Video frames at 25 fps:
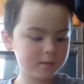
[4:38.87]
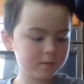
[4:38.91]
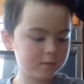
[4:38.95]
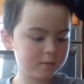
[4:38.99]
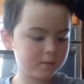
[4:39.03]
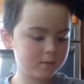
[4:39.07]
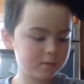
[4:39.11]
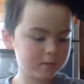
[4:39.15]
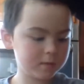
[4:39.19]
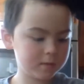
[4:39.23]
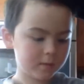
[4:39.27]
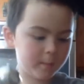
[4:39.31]

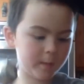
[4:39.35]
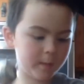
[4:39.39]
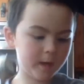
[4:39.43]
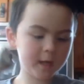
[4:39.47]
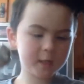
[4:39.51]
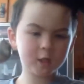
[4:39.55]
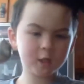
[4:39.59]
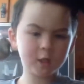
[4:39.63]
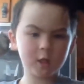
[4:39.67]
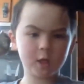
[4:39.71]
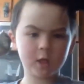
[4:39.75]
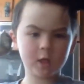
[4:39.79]
And make sure
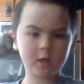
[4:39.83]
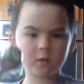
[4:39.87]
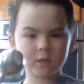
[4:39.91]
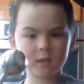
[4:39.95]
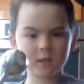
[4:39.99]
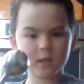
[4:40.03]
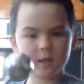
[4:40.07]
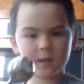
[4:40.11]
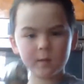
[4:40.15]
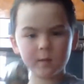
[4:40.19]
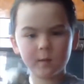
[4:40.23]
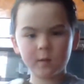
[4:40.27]
it goes in
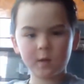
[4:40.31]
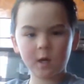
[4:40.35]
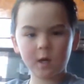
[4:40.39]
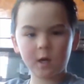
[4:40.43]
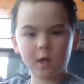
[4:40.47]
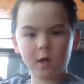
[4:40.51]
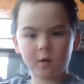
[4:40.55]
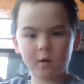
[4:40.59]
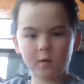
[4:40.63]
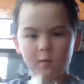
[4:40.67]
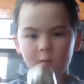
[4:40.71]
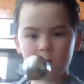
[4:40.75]
the dough,
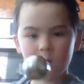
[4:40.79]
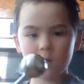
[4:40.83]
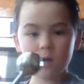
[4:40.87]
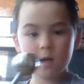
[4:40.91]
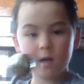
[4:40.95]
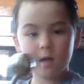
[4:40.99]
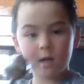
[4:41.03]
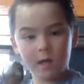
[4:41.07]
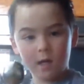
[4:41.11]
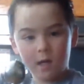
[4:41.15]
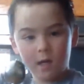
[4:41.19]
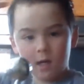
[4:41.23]

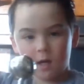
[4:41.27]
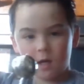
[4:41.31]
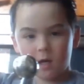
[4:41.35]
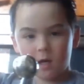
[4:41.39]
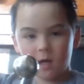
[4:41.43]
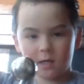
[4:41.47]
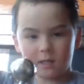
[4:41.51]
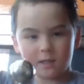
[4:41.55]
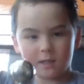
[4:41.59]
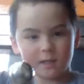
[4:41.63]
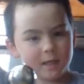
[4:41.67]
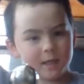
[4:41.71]

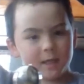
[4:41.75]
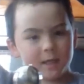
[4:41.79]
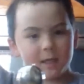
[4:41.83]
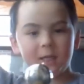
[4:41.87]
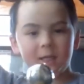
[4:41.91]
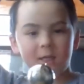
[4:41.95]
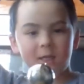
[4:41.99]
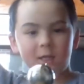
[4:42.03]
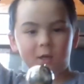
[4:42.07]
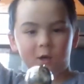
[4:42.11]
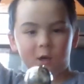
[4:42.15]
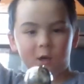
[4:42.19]
not in
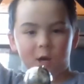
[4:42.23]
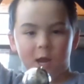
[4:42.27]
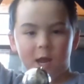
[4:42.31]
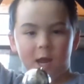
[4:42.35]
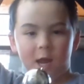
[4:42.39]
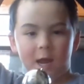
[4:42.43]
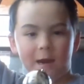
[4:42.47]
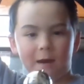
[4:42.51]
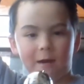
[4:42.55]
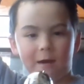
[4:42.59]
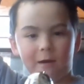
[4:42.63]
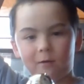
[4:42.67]
your
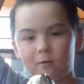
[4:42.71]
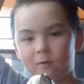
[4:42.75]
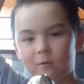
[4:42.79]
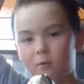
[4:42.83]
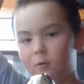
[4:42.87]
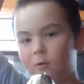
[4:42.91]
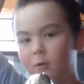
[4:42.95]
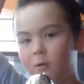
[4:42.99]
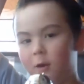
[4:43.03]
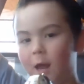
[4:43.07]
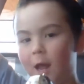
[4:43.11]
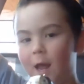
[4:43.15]
hair or
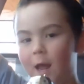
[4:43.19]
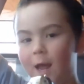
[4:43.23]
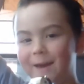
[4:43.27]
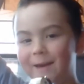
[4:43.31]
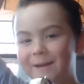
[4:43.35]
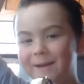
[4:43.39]
head.